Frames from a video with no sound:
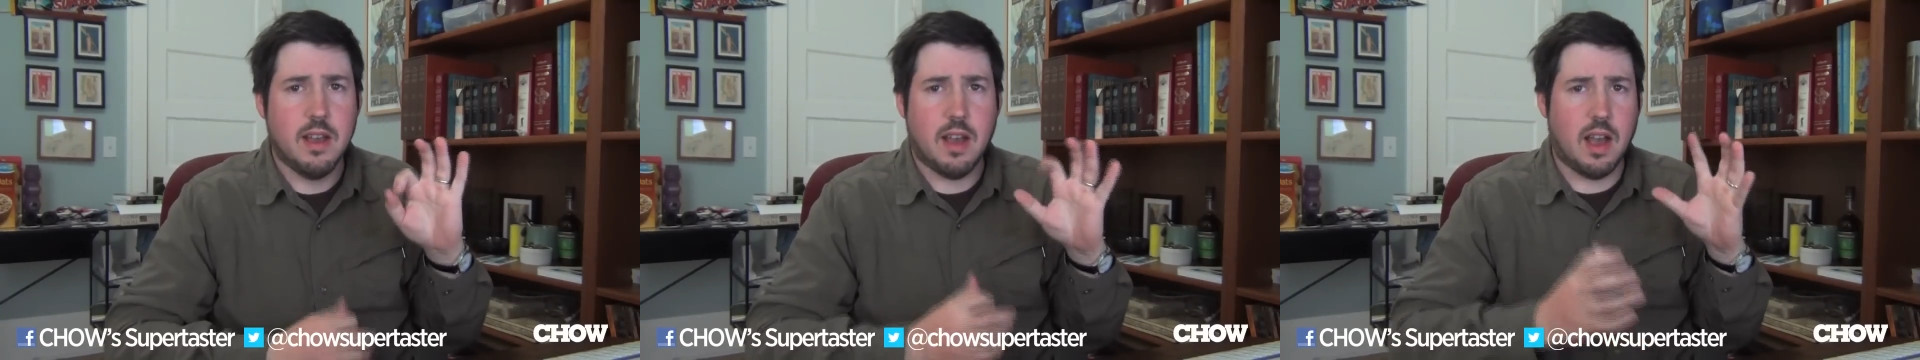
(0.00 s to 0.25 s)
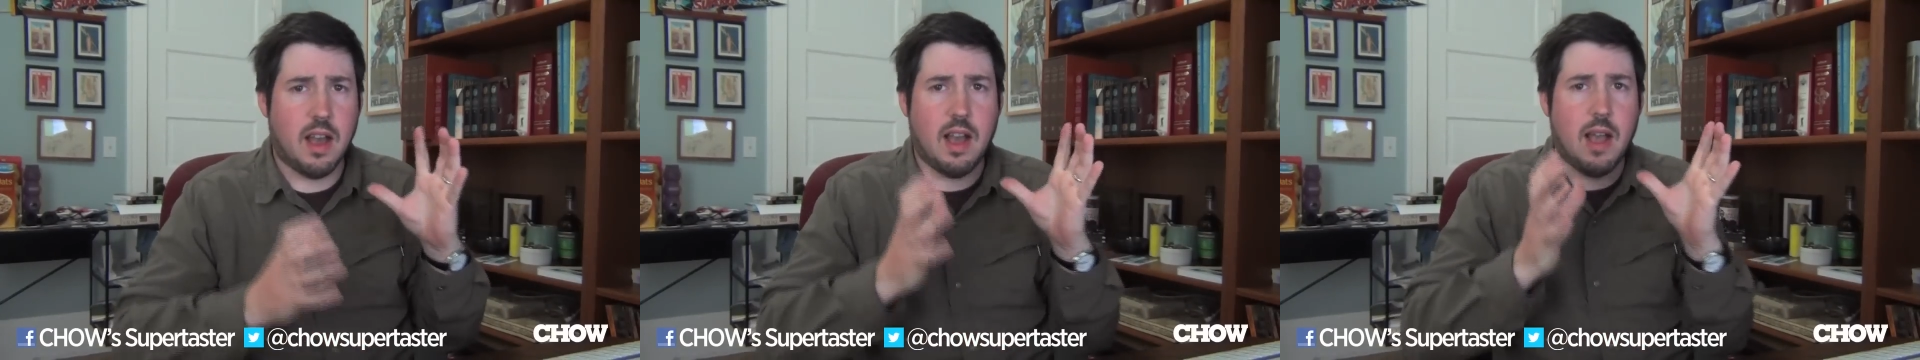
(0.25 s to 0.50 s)
Uh,
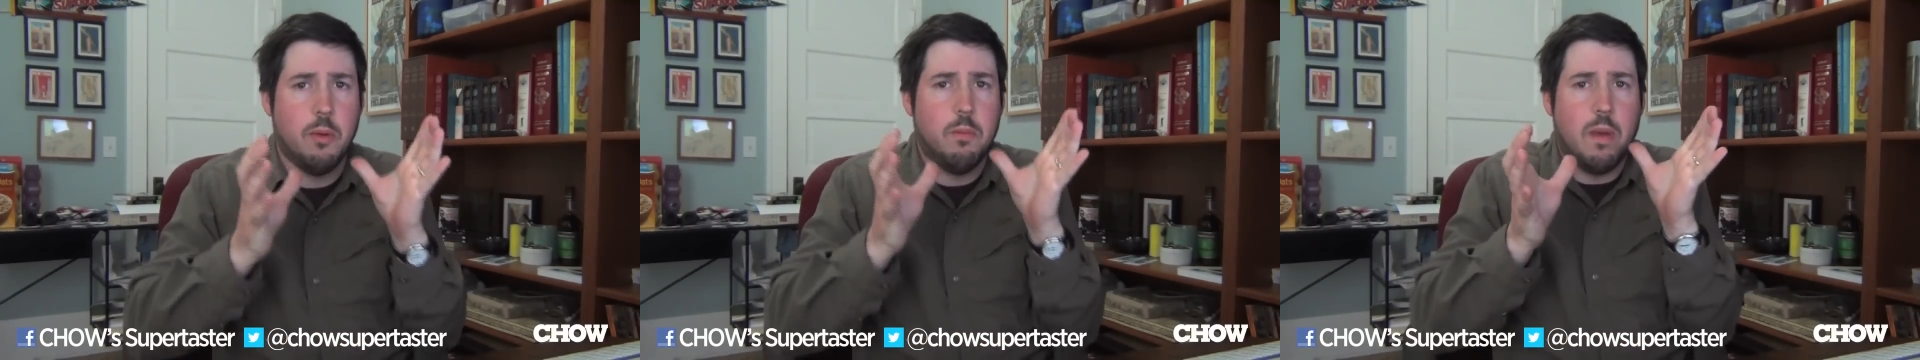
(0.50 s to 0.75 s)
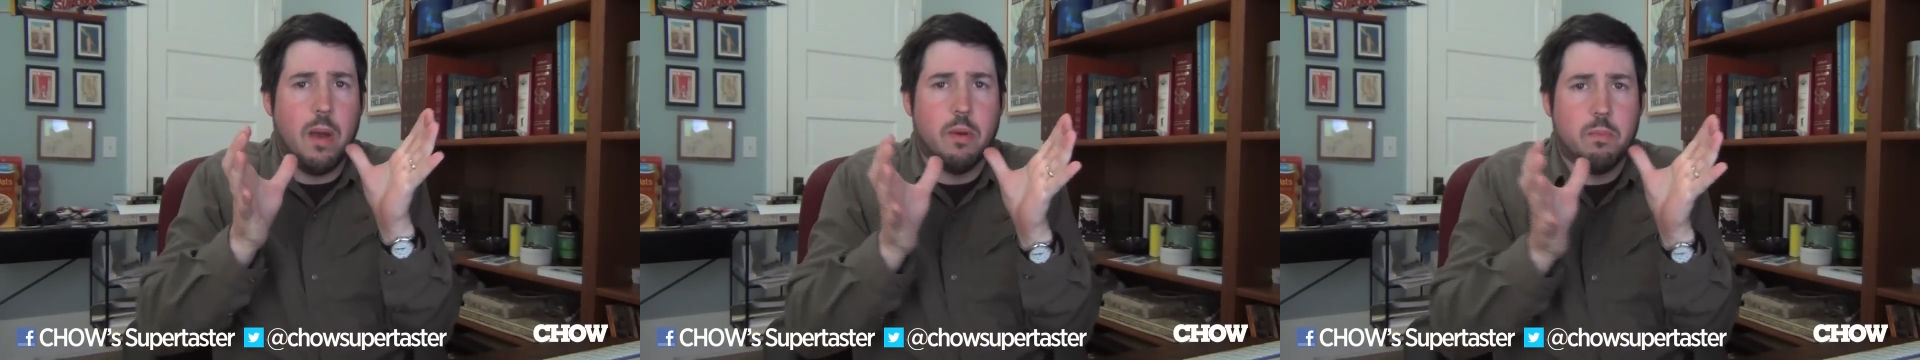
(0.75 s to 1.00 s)
I would
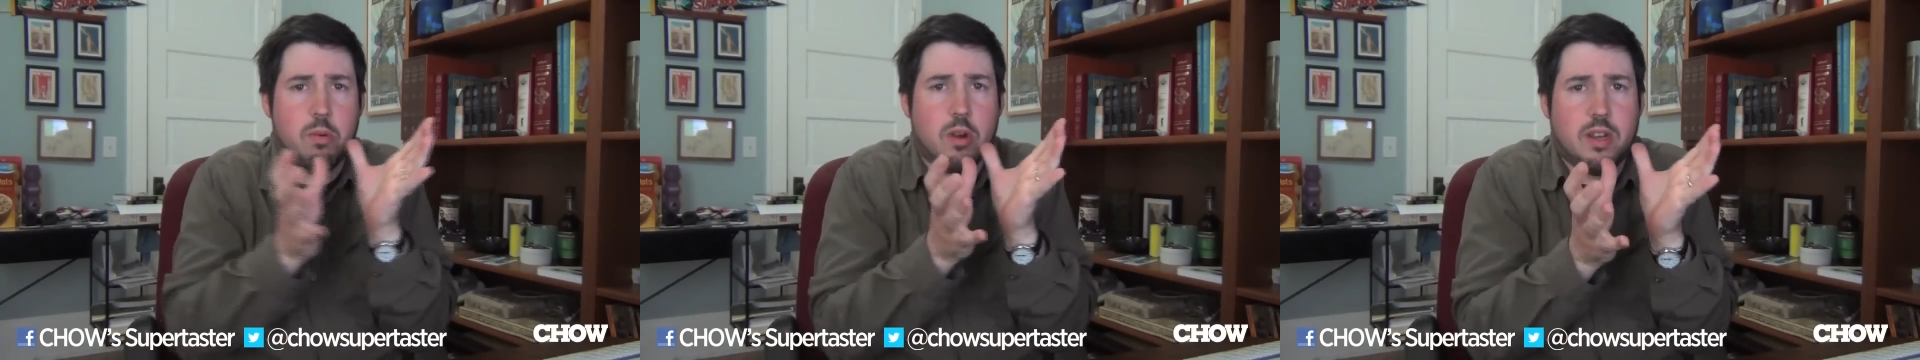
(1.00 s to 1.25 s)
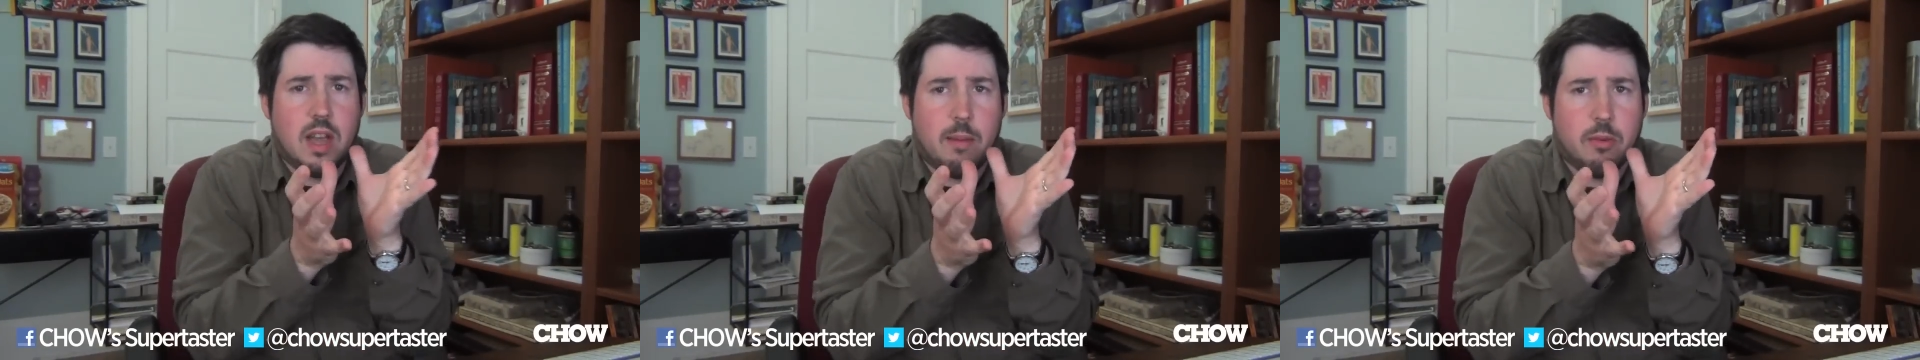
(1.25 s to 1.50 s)
I would put
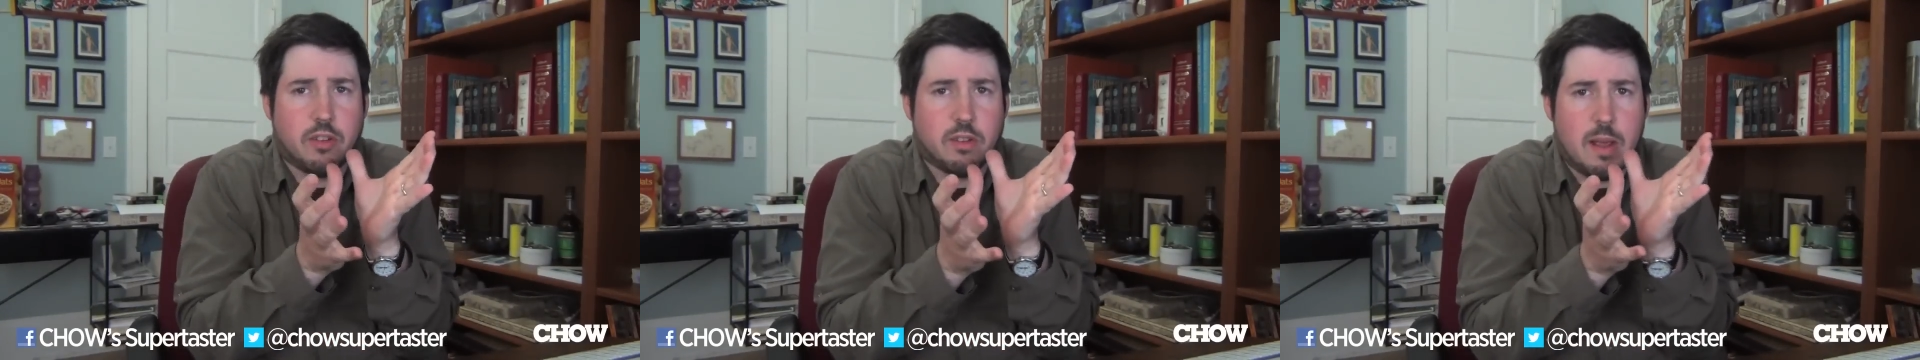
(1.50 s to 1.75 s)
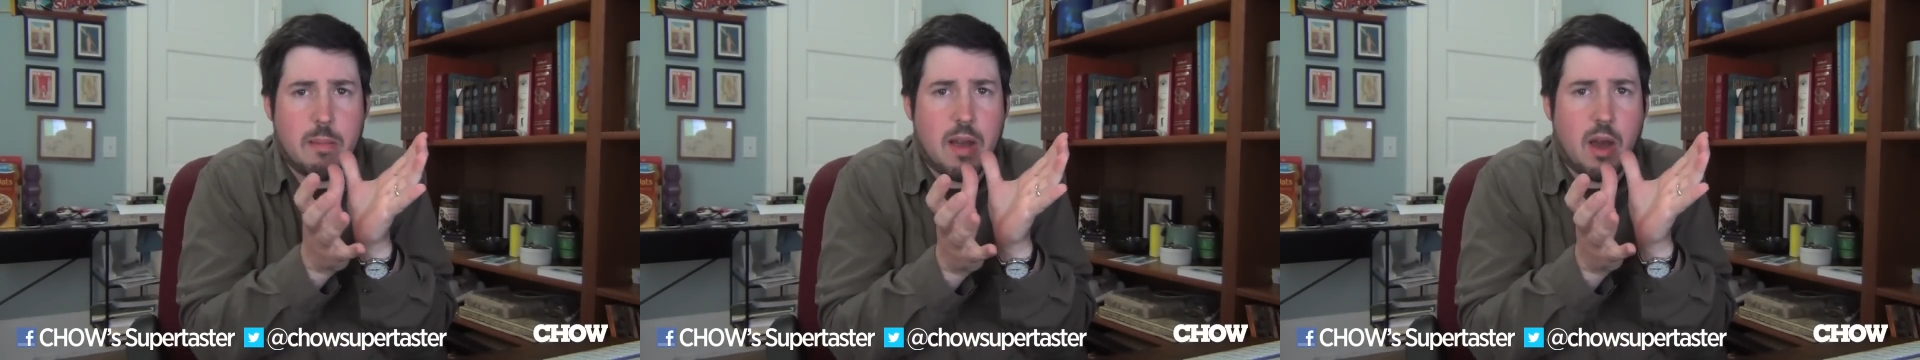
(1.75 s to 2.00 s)
Domino's in
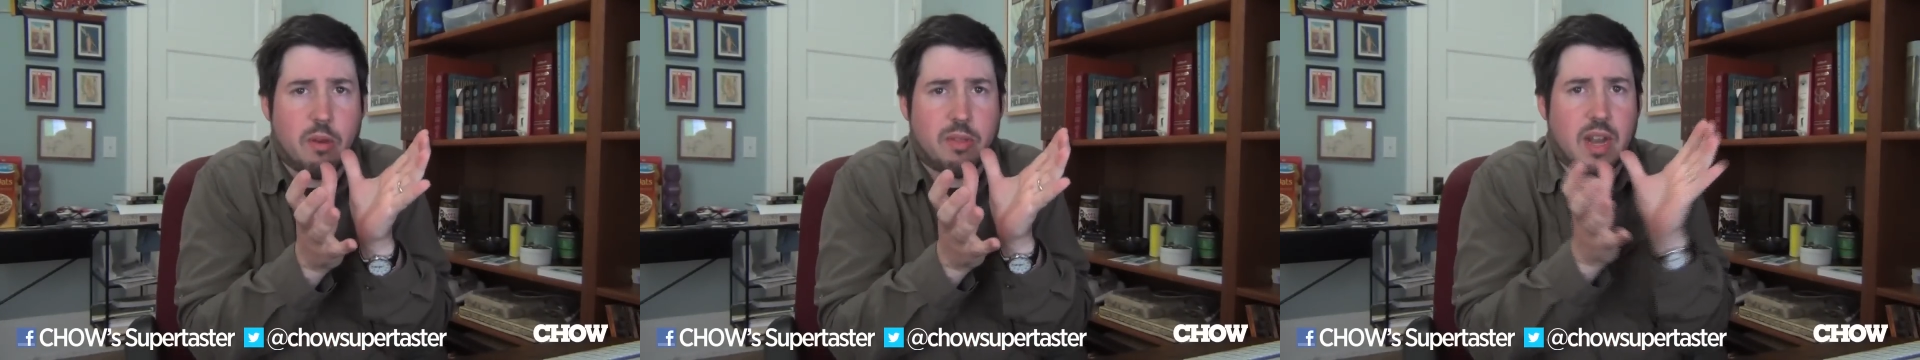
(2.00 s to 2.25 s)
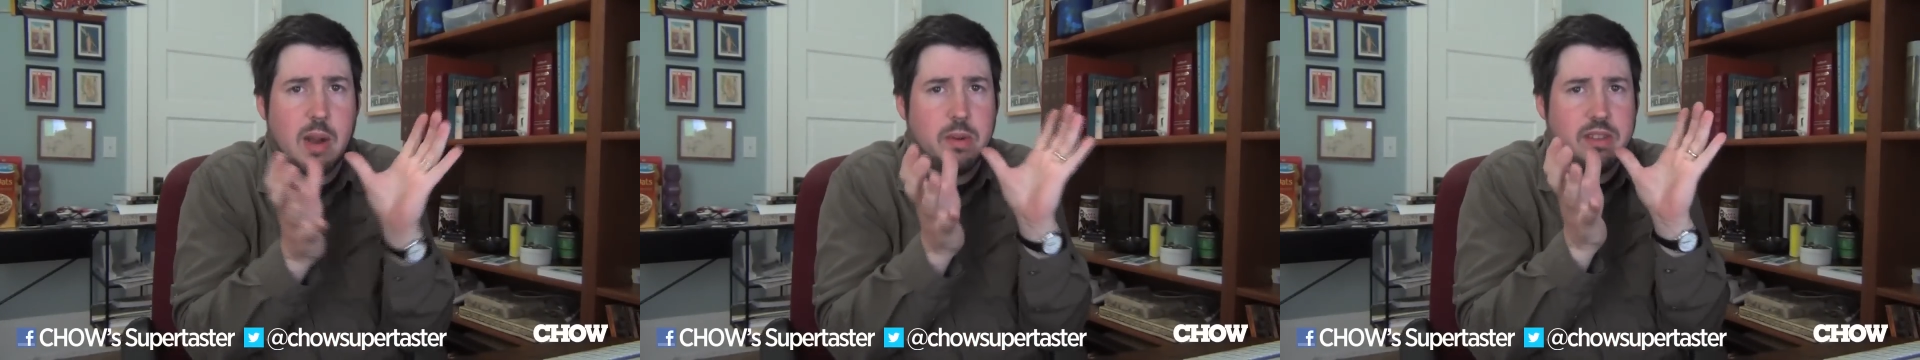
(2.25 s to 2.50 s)
my mouth
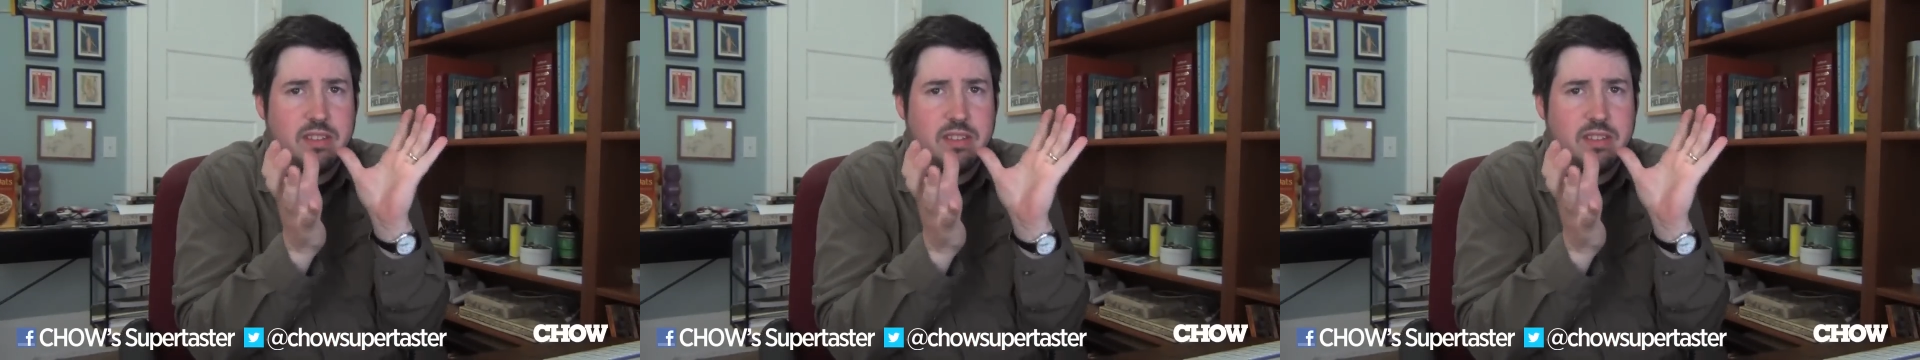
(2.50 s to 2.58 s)
and I would